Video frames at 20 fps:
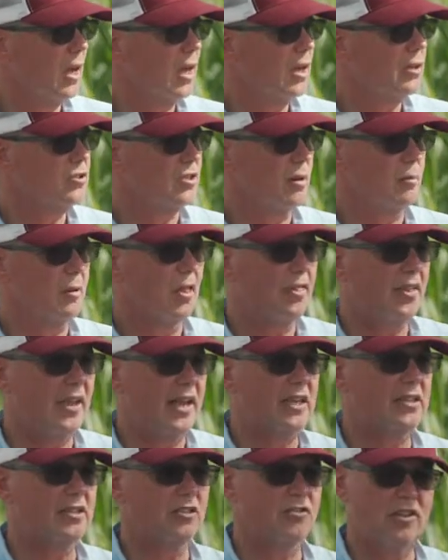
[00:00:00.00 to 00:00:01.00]
some of the
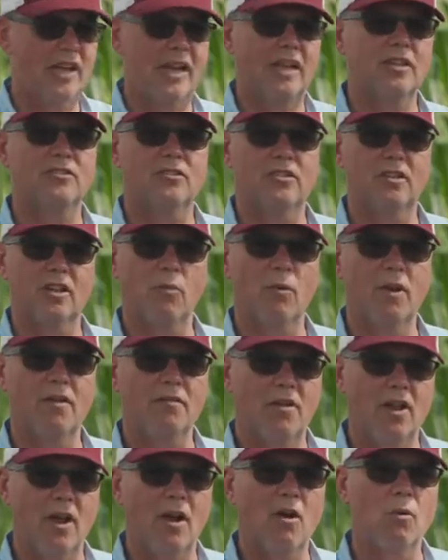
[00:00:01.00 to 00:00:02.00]
things and challenges that
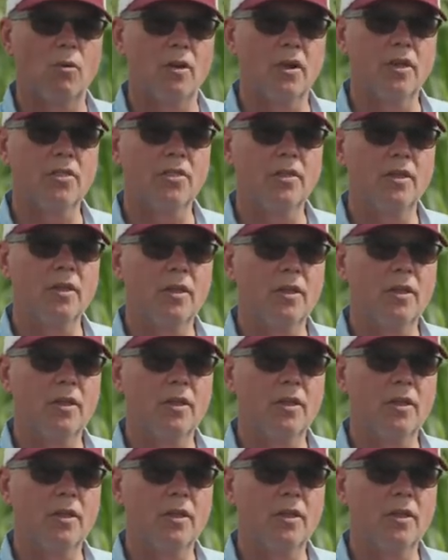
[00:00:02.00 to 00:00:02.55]
we've dealt with